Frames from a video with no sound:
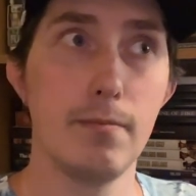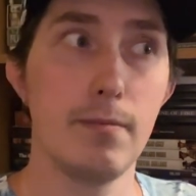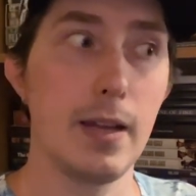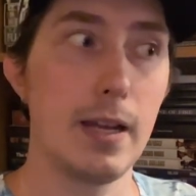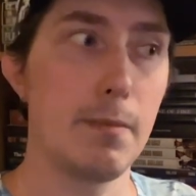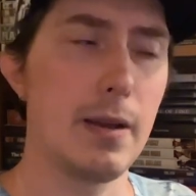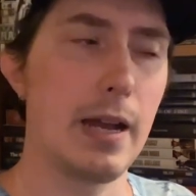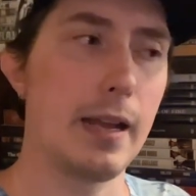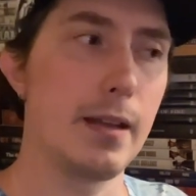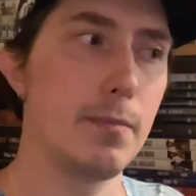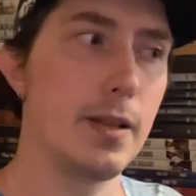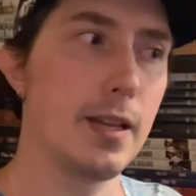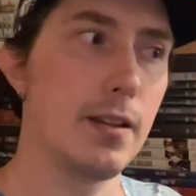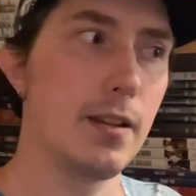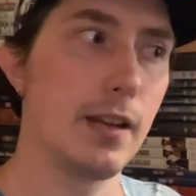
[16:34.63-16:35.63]
like, that could
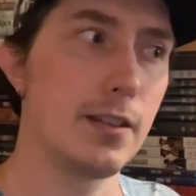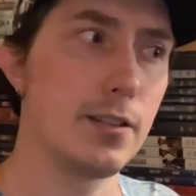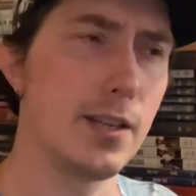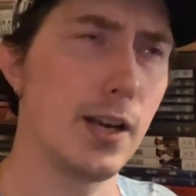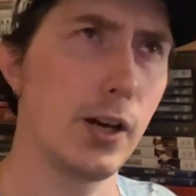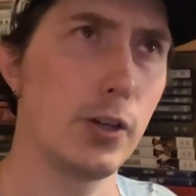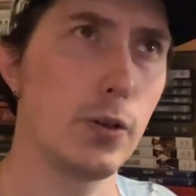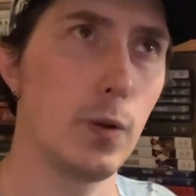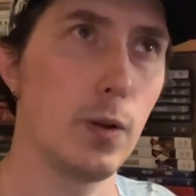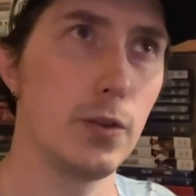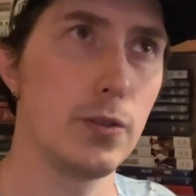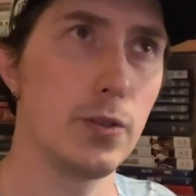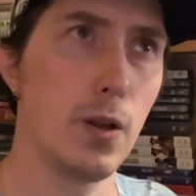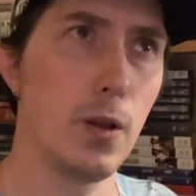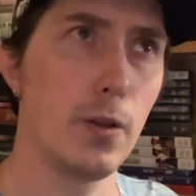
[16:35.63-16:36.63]
be it, like sexual
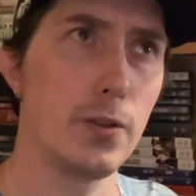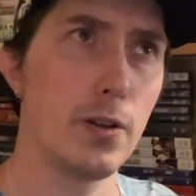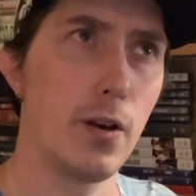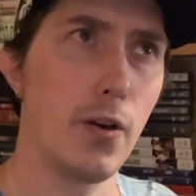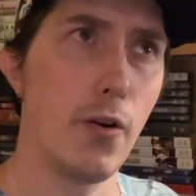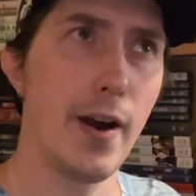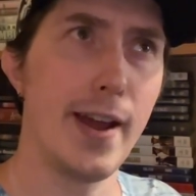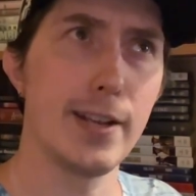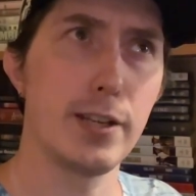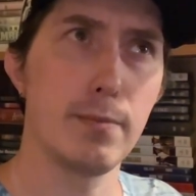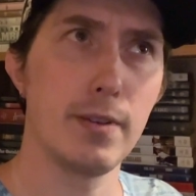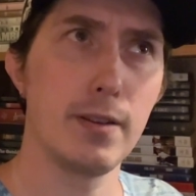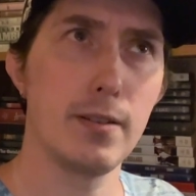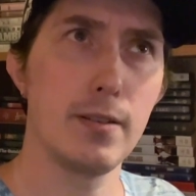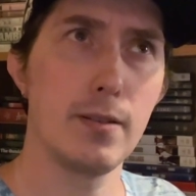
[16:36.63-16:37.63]
assault,
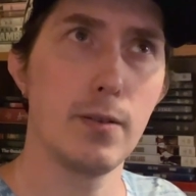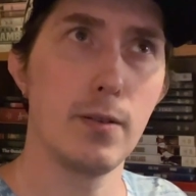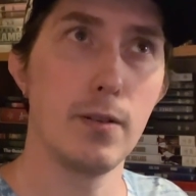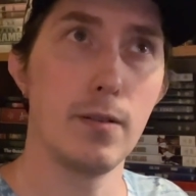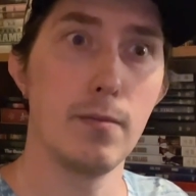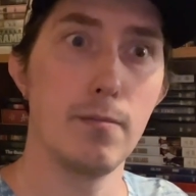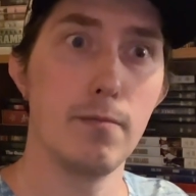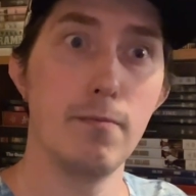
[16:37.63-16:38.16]
harassment, or